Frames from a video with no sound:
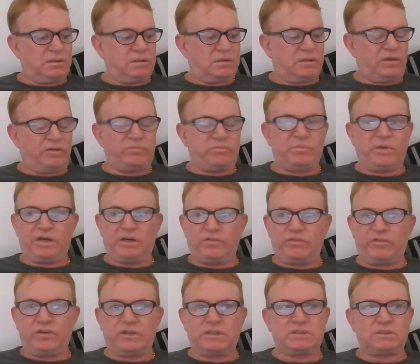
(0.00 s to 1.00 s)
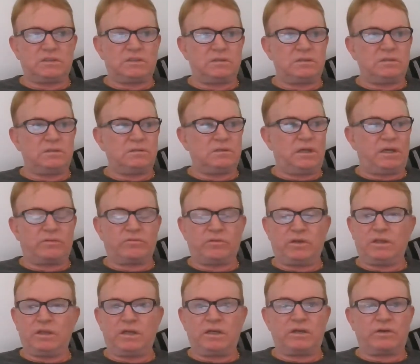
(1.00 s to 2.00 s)
They've manifested
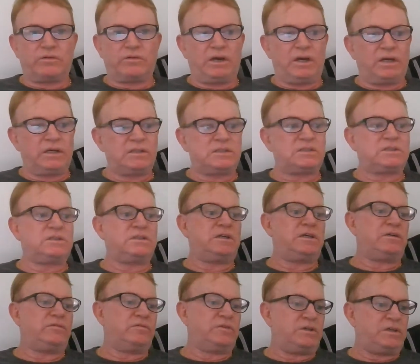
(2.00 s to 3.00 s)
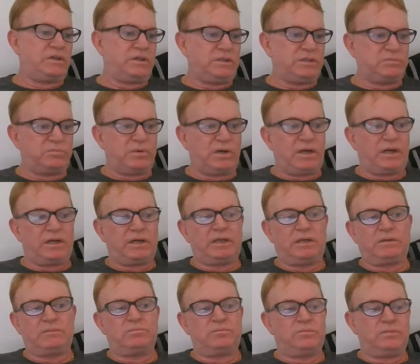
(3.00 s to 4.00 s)
everything around us: TVs,
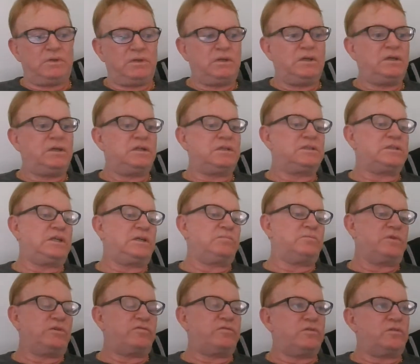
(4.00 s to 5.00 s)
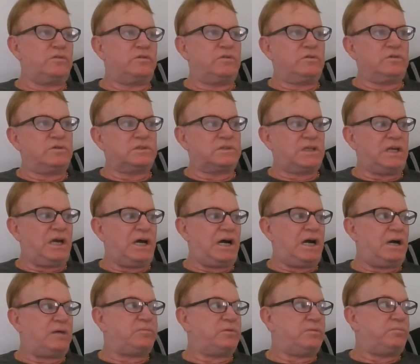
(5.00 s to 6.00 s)
bloody timber floors,
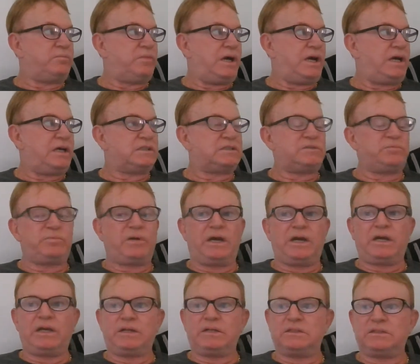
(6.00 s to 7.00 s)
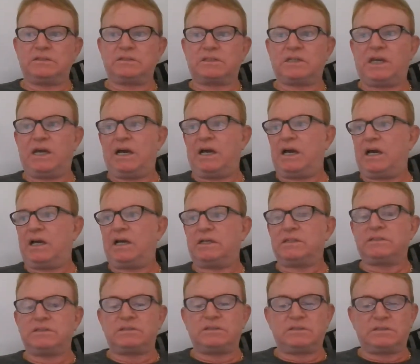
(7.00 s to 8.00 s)
carpet mats, paintings,
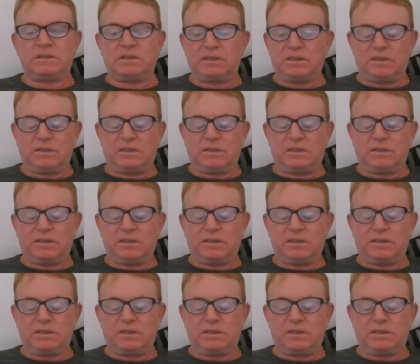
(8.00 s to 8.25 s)
cars.